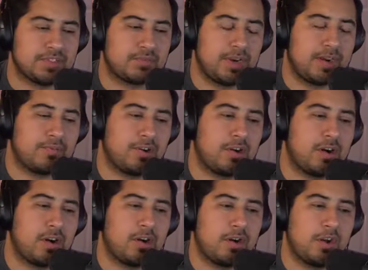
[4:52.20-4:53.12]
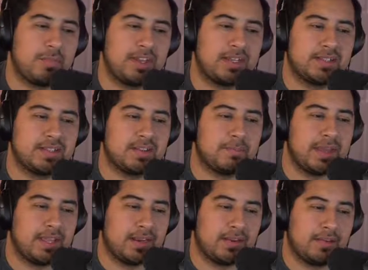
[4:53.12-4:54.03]
whenever her and Omega did the
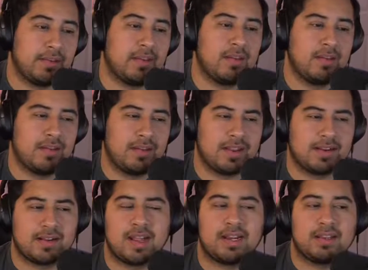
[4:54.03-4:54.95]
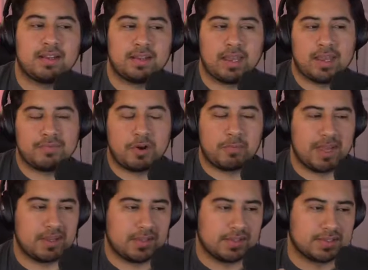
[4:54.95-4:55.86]
betting, and it kind of like gave
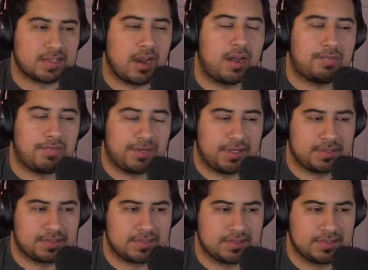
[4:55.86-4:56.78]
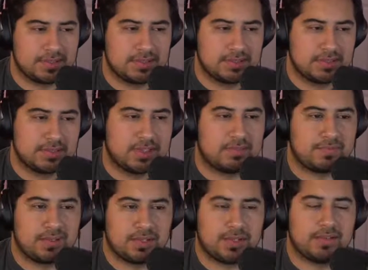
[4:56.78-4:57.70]
Omega this confidence. I
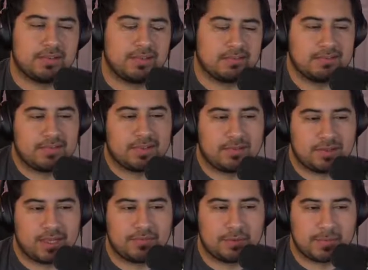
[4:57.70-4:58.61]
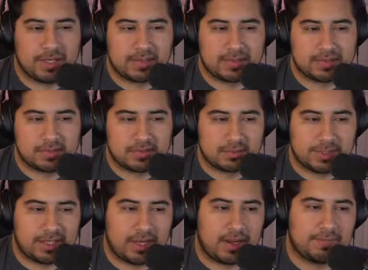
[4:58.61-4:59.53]
feel like it gave Omega this little
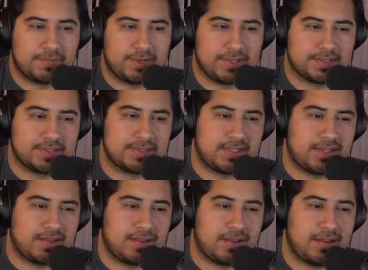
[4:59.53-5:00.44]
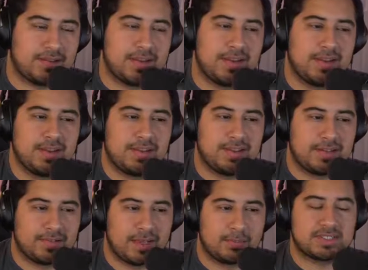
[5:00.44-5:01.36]
bit of confidence, and
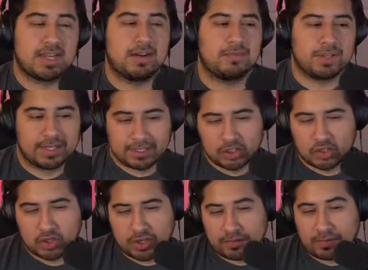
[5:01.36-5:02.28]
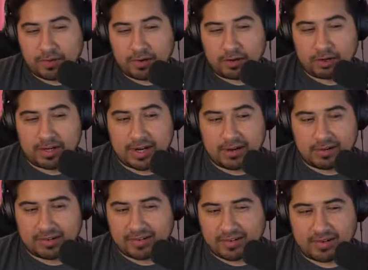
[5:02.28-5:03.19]
that was kind of like good for her
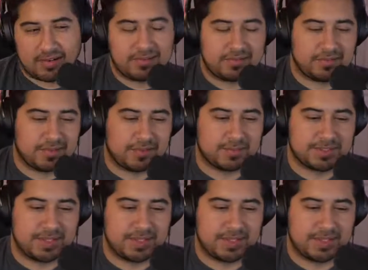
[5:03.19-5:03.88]
character. You know what I'm